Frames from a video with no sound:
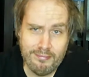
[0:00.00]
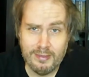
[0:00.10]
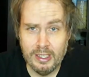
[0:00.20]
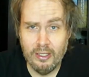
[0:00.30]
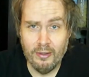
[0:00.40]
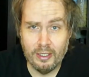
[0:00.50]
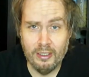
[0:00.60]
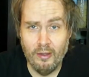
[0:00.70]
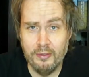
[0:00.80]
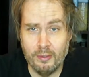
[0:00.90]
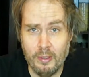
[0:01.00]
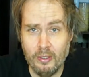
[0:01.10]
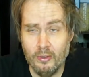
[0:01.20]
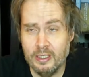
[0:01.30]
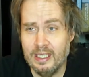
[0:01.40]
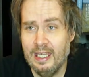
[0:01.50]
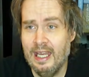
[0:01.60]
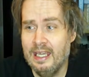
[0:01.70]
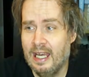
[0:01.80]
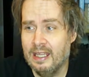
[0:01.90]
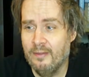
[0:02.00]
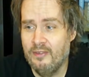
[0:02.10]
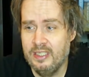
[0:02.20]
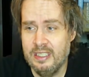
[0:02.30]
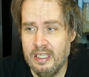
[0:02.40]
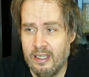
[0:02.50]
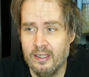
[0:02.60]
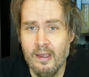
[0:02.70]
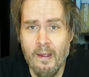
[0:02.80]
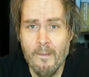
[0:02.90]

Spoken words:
the clothes are what you're looking at, not the physique.